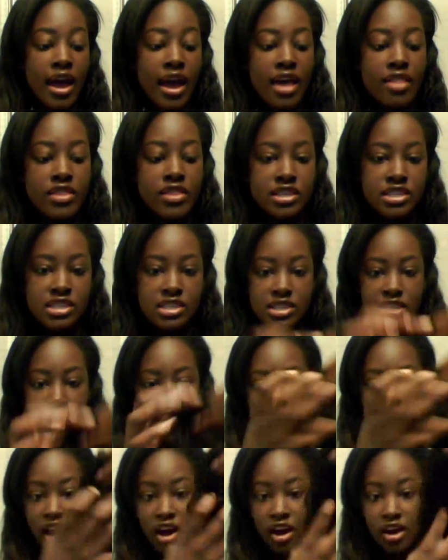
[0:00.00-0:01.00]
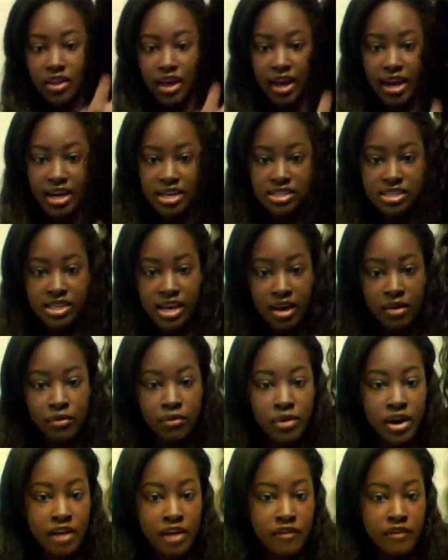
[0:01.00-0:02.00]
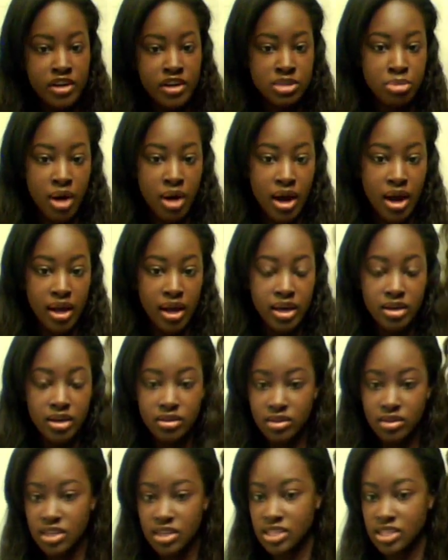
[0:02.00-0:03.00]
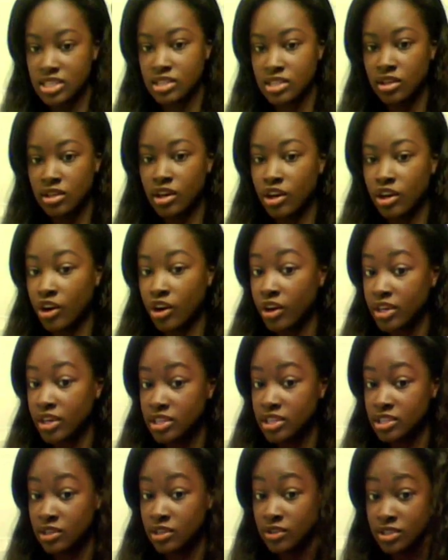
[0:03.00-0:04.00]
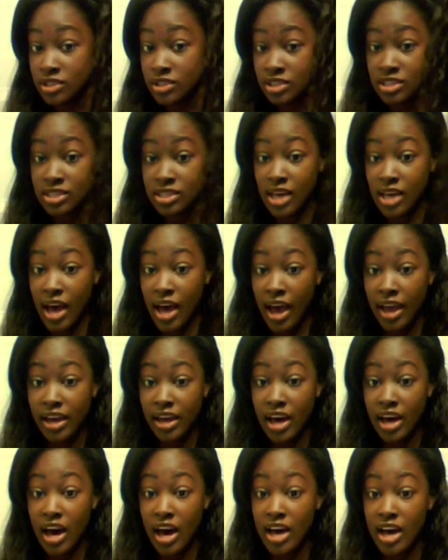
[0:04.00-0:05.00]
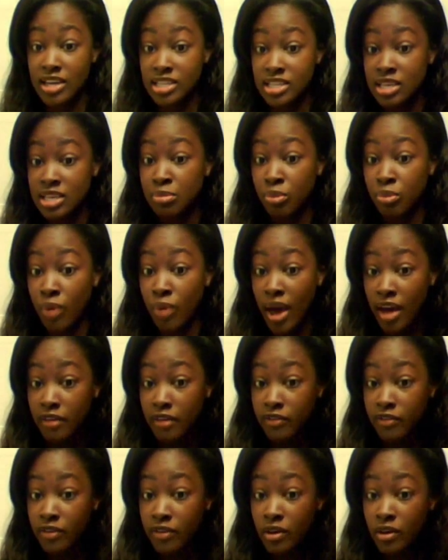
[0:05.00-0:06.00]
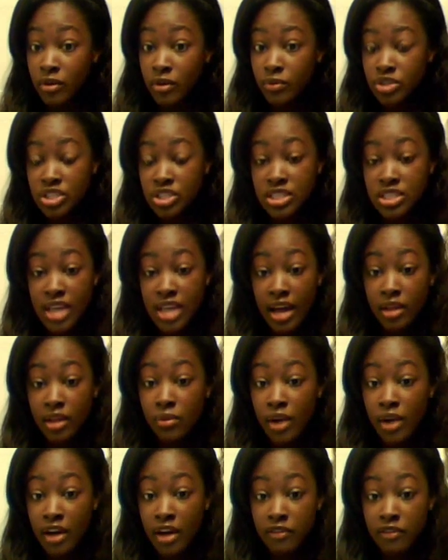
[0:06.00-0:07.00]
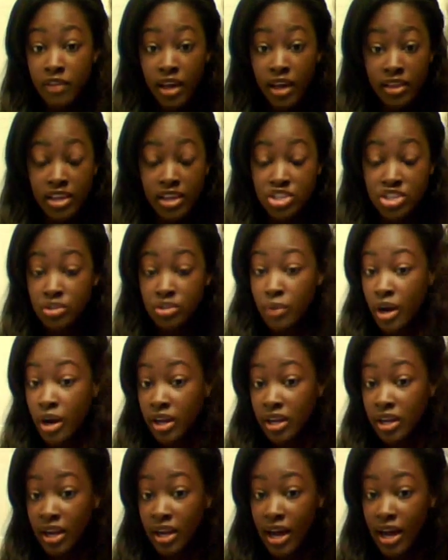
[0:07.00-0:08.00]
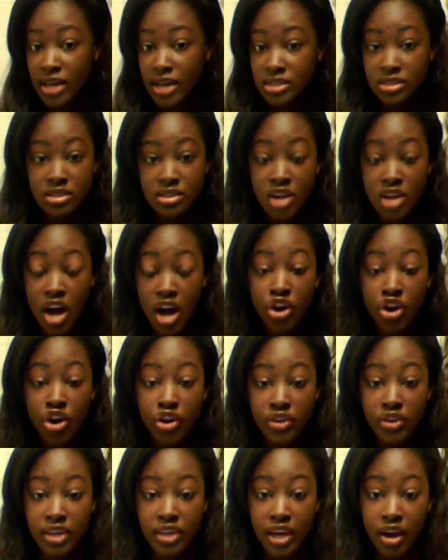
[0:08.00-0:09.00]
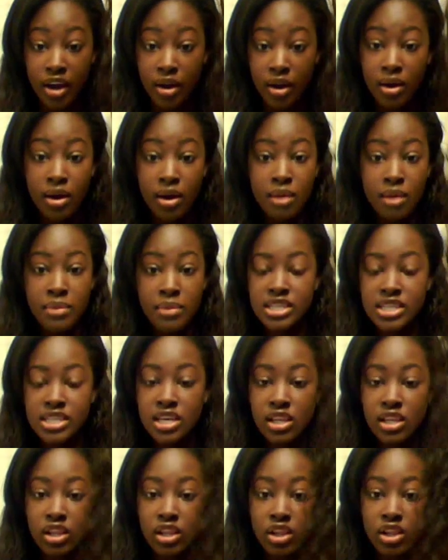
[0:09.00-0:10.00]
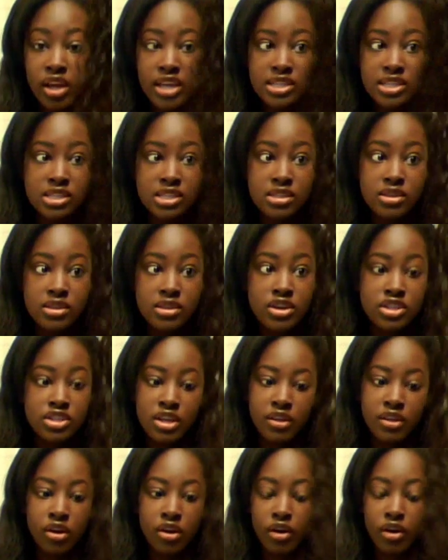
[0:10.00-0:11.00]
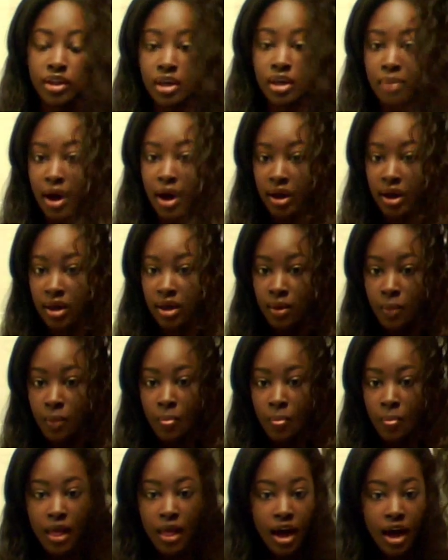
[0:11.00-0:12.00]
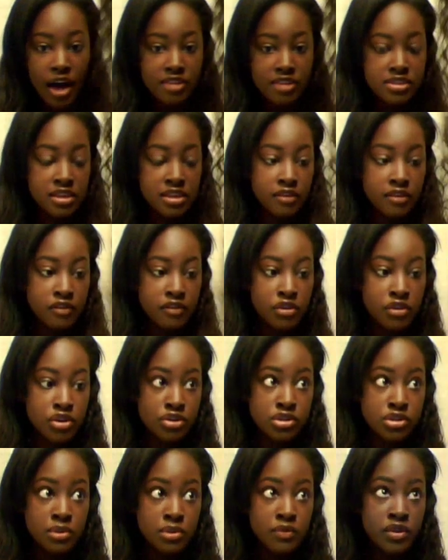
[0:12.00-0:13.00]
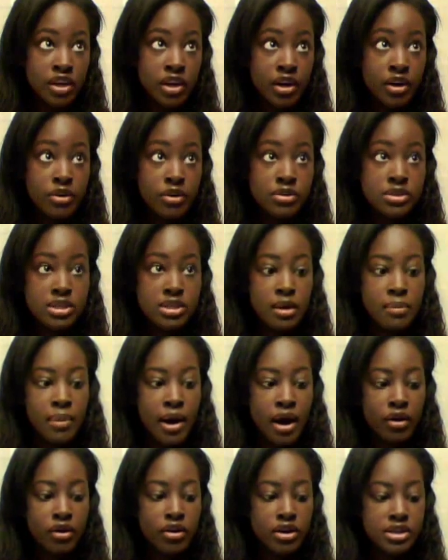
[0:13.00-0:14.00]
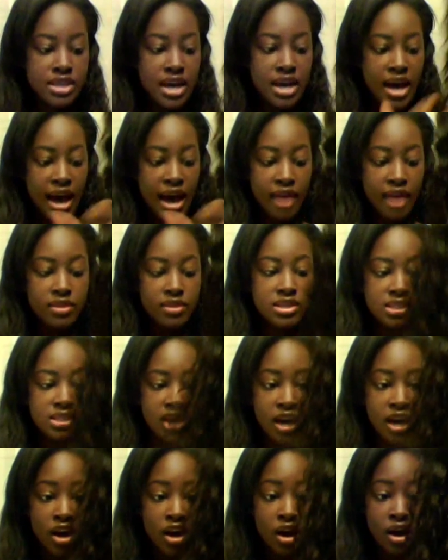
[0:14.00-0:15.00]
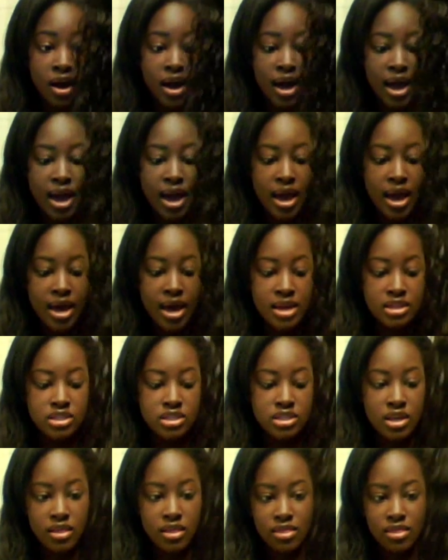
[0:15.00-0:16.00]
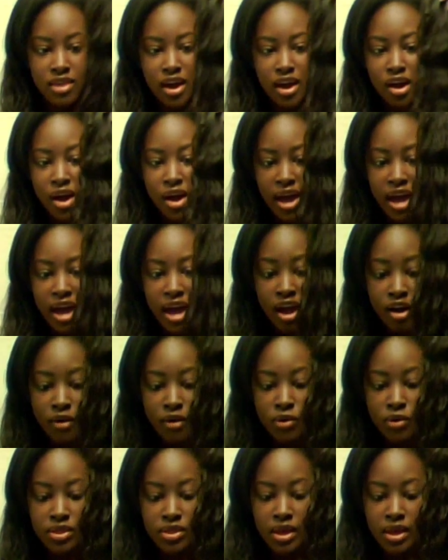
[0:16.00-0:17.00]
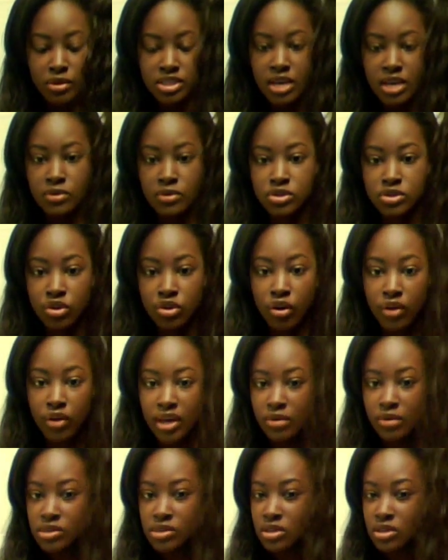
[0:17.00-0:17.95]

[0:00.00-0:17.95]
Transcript: And this is the hair, like I said, when I first bought it. This doesn't look curly to you. This looks like a deep wave, which is exactly what I feel like they should market it as, not curly hair, because there's nothing curly about it. I've seen a few YouTube videos about girls that had this hair, and their hair, when they were saying it was curly, it